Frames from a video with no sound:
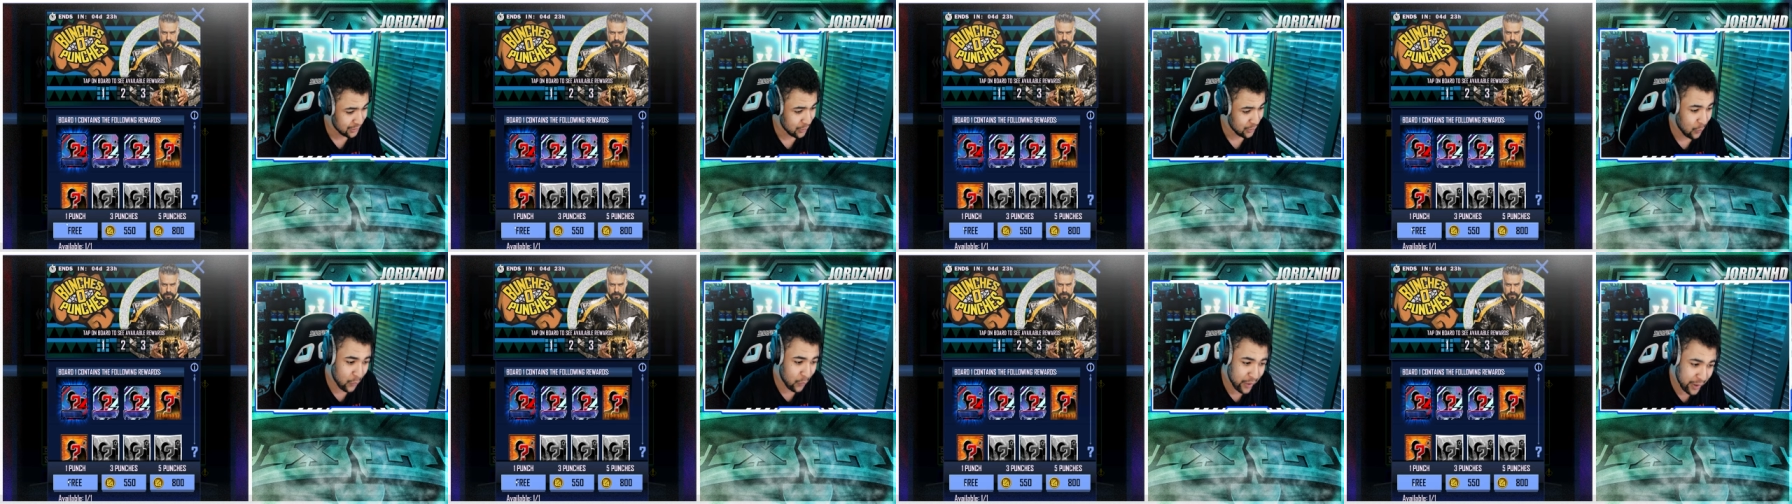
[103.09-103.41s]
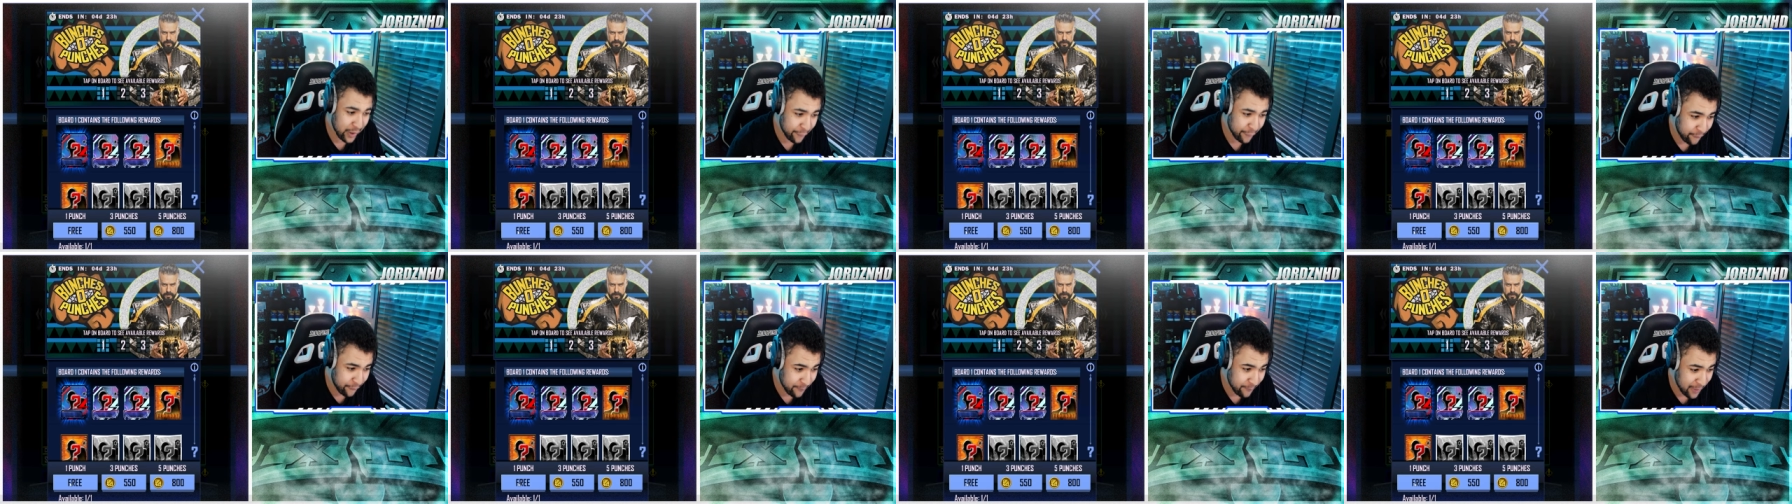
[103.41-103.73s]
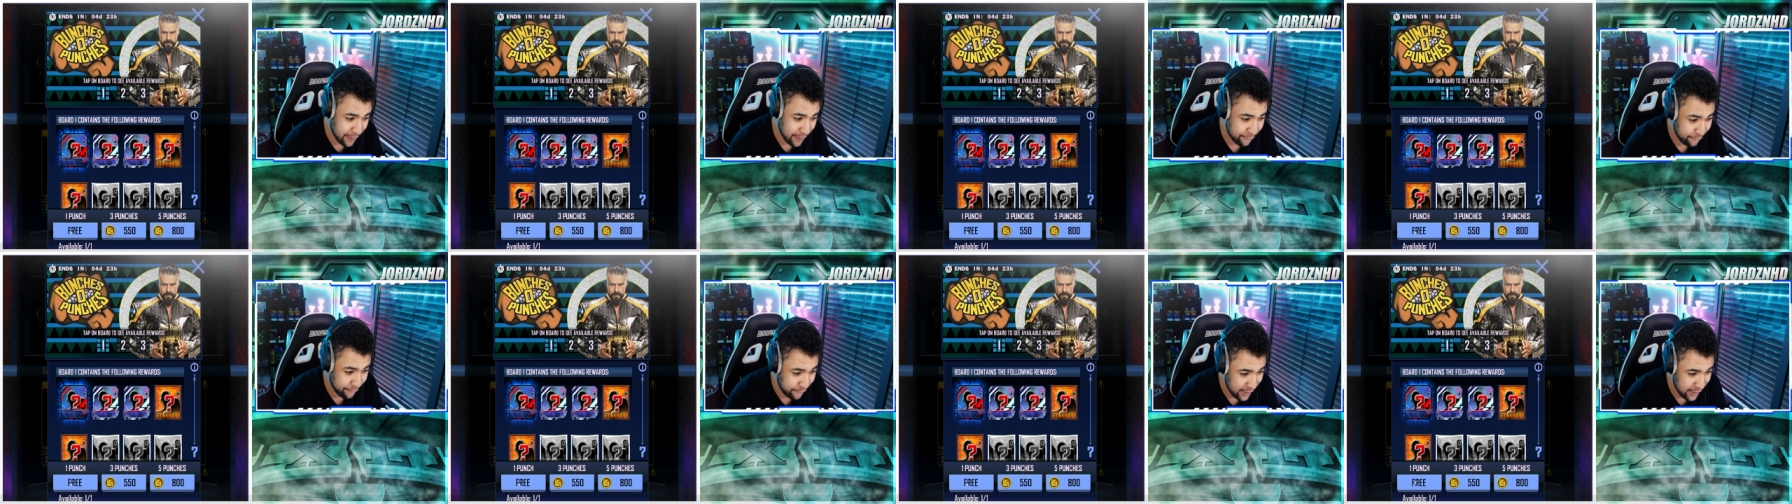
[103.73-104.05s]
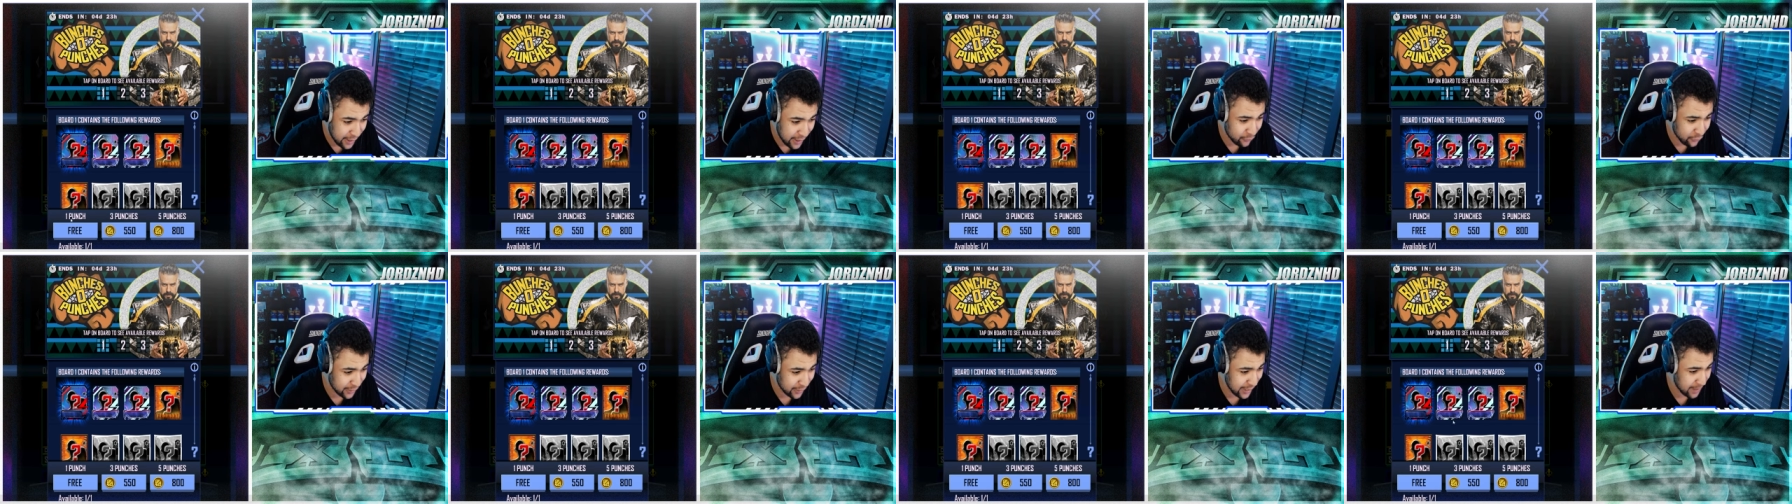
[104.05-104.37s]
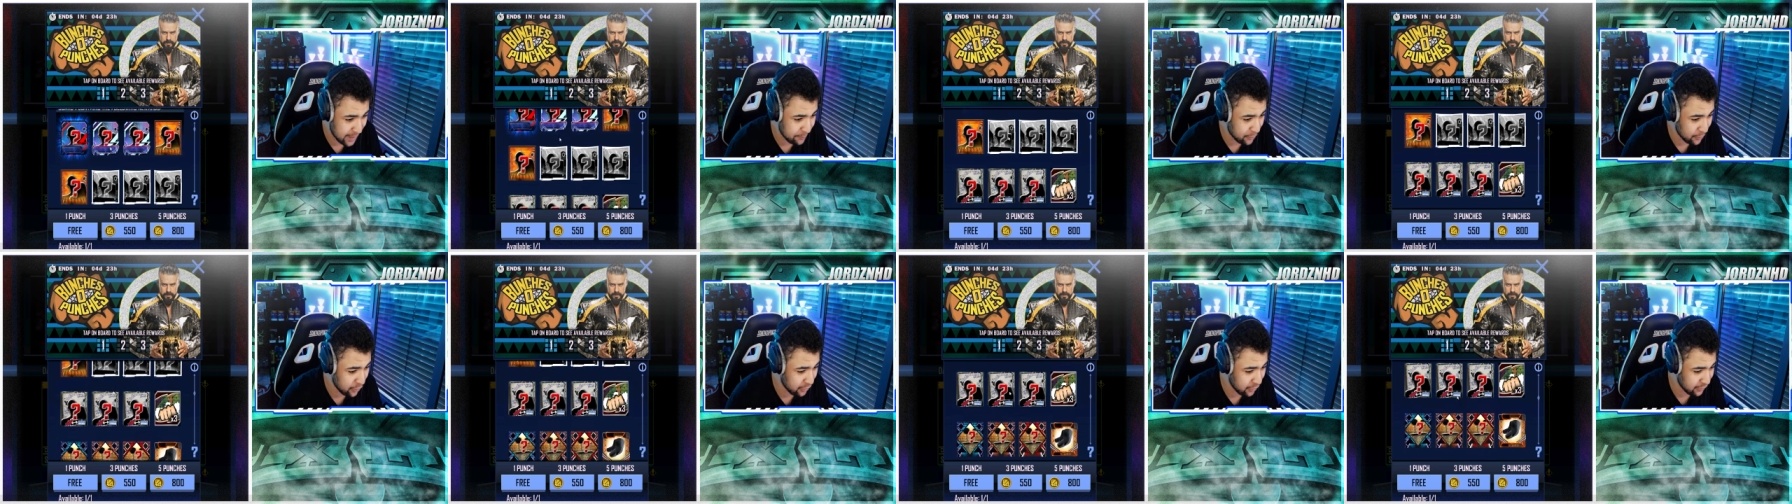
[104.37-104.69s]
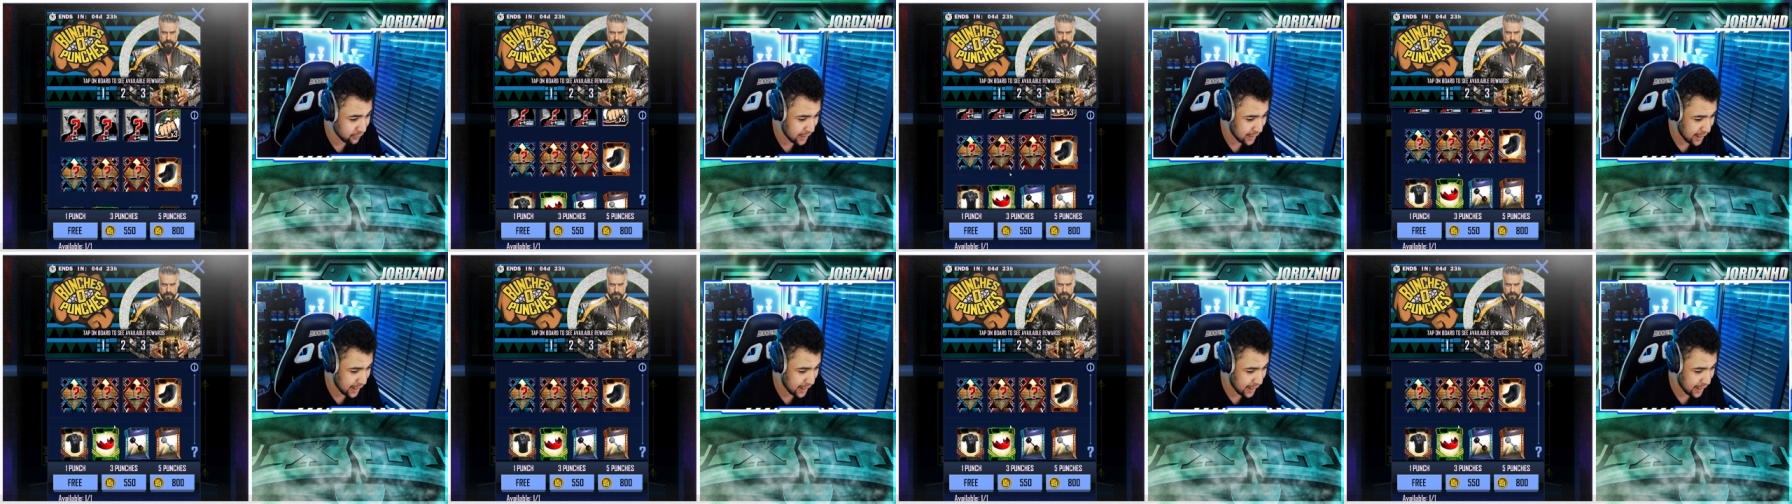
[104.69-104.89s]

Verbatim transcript: one of my favorite game modes,